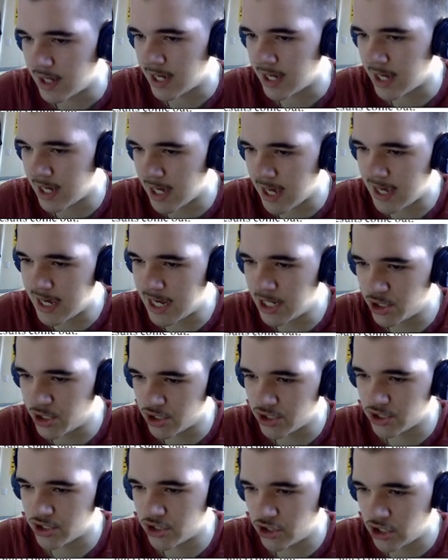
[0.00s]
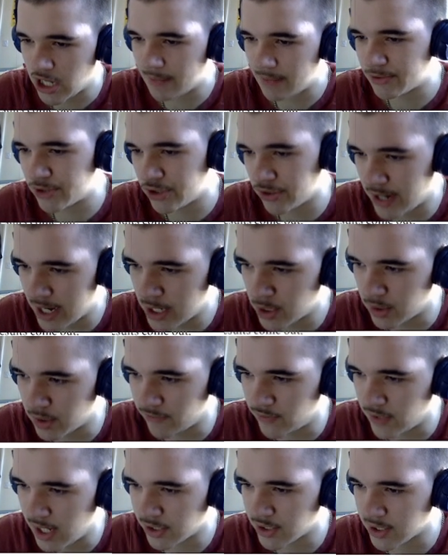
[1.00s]
Each chapter ends with a few
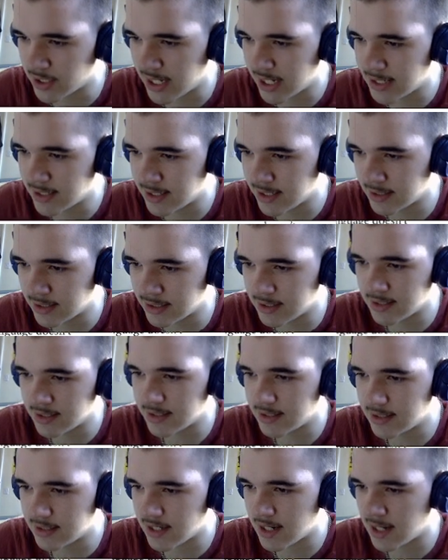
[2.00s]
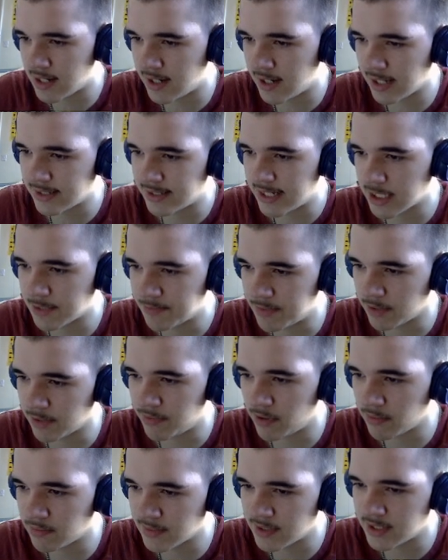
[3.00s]
exercises. Unlike textbook
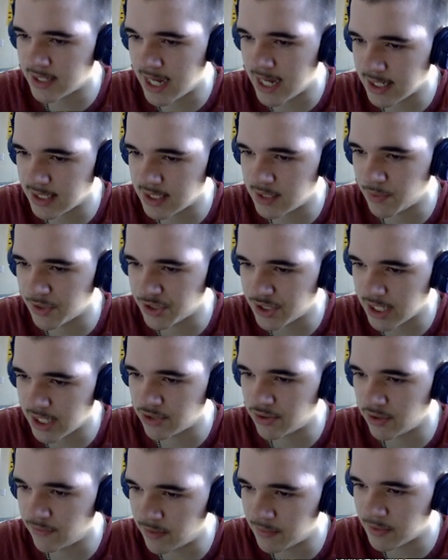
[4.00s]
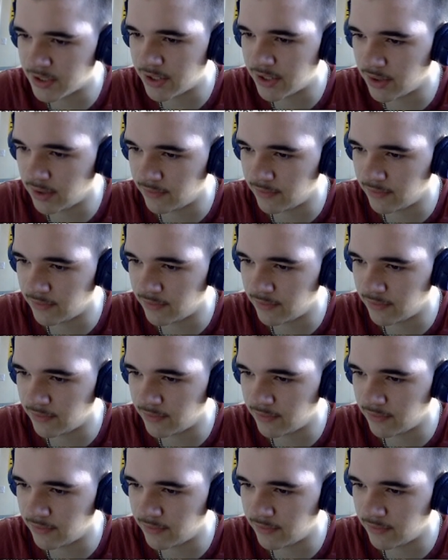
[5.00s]
problem sets, which tend to review material you've already